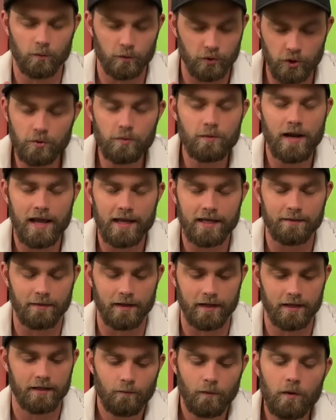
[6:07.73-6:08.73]
you name
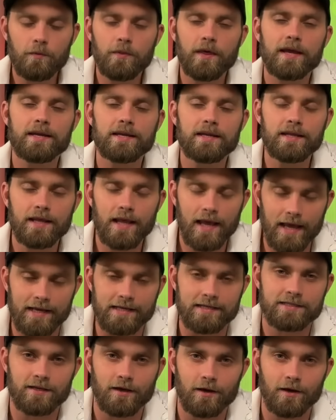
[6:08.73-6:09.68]
it, well then yes,